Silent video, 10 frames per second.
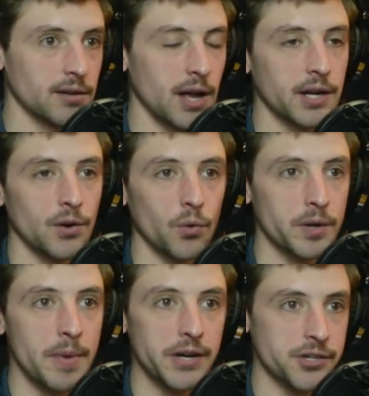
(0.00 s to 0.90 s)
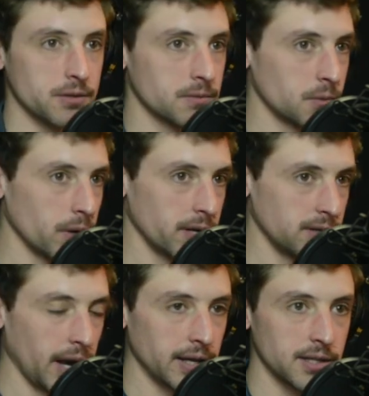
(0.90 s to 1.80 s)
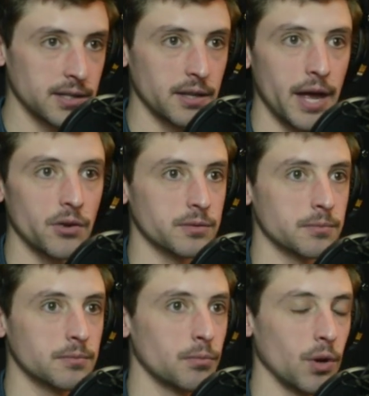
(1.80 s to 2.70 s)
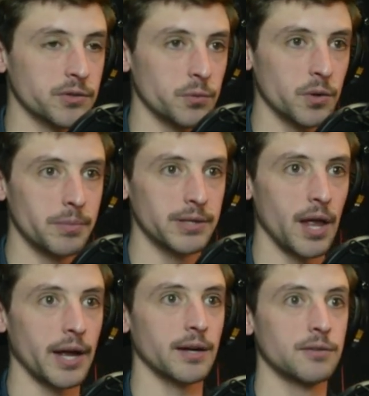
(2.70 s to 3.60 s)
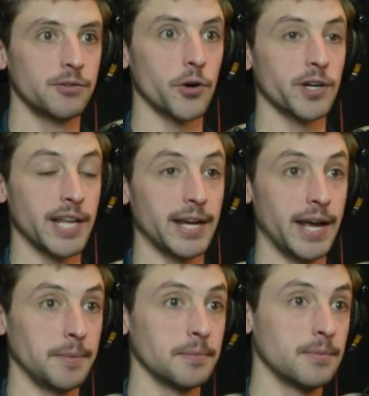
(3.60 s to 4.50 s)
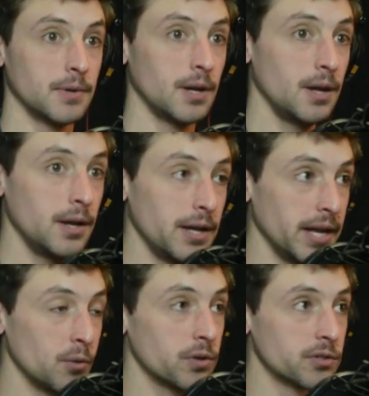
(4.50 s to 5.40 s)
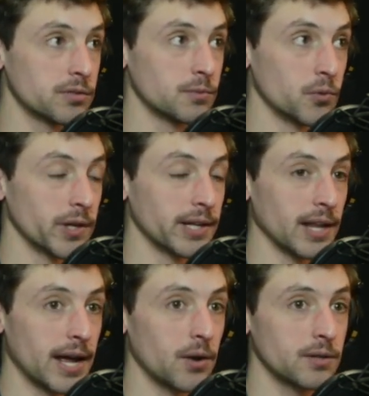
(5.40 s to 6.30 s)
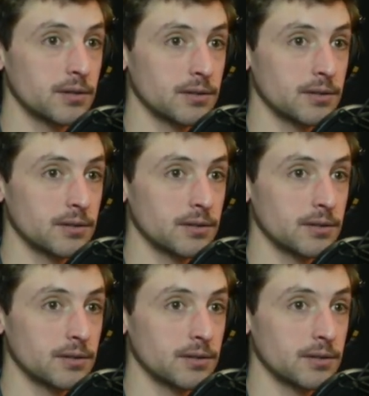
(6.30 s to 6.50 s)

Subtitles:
I could only imagine what 19,000 plus would have been like during that game. It was really loud,